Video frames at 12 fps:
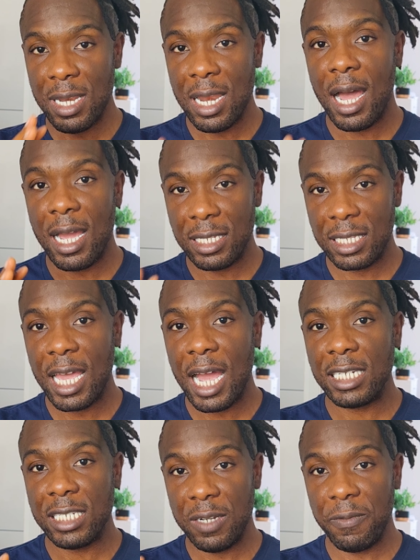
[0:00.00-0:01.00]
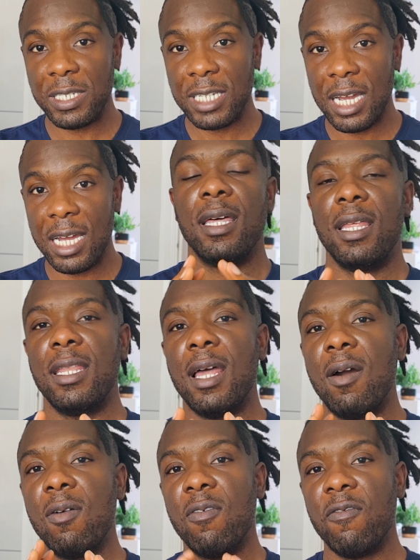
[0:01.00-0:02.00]
nice cash in return.
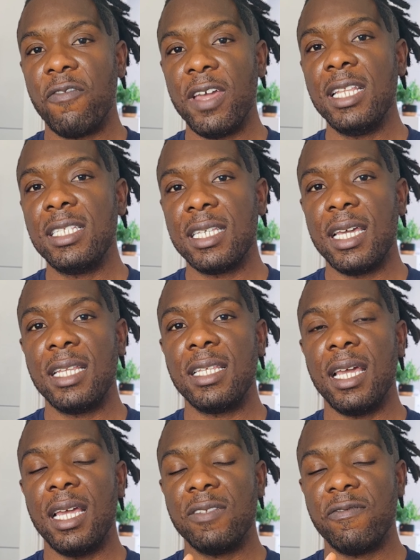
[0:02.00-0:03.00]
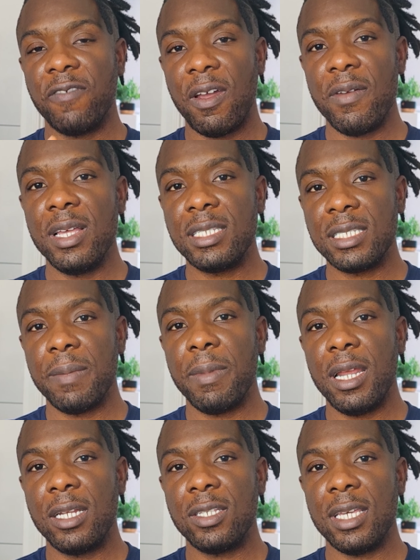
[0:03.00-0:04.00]
Now, Vinted is very
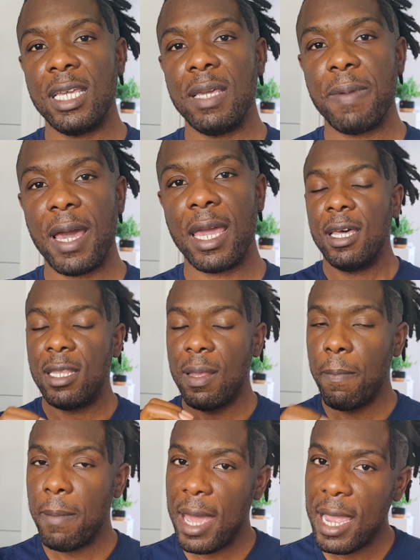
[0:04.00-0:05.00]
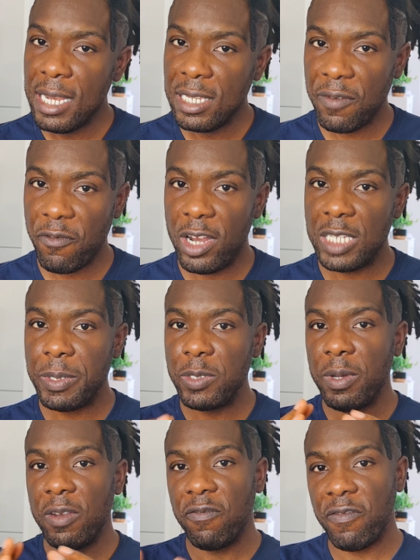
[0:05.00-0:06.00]
similar to eBay. The main difference
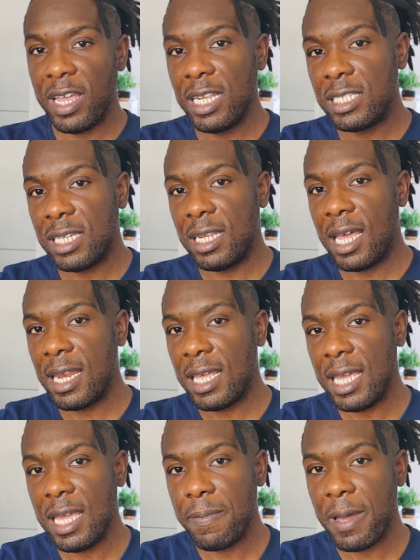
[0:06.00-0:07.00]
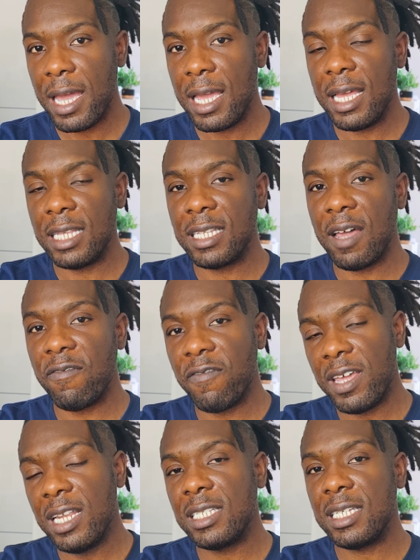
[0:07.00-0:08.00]
between Vinted and eBay is that
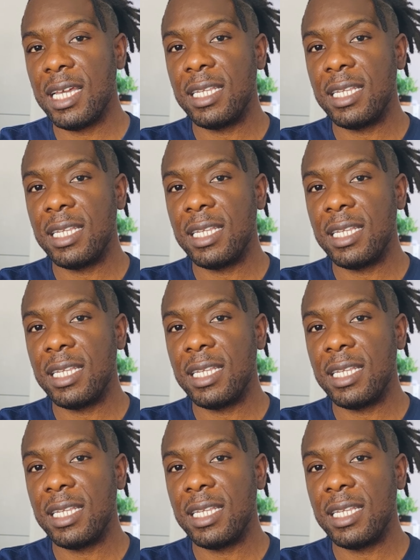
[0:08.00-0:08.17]
Vinted